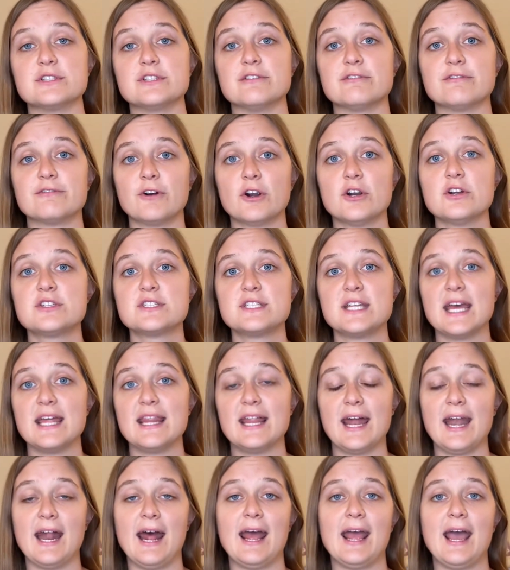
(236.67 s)
the first day
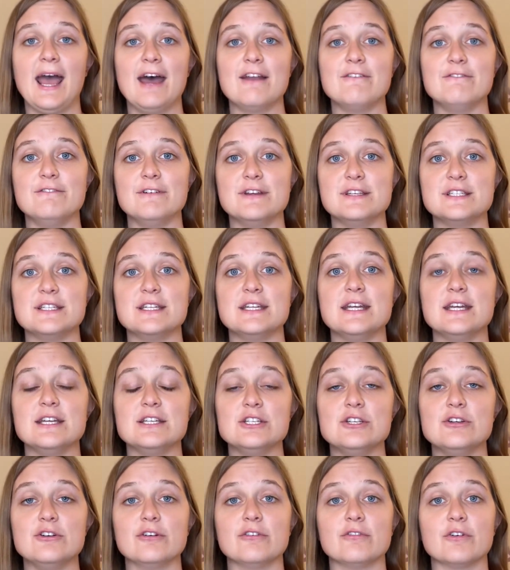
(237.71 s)
that I had visited
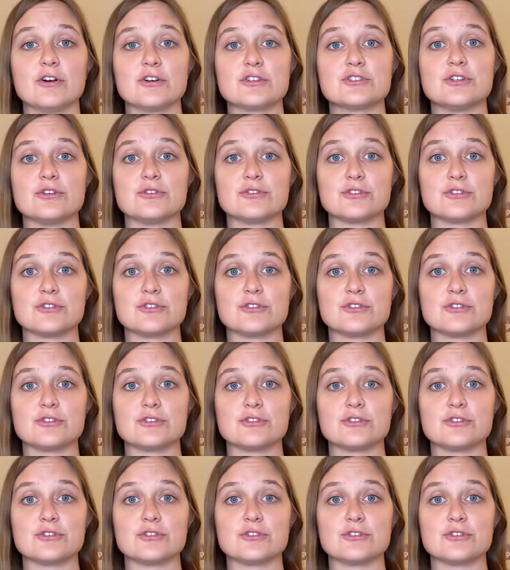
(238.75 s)
Universal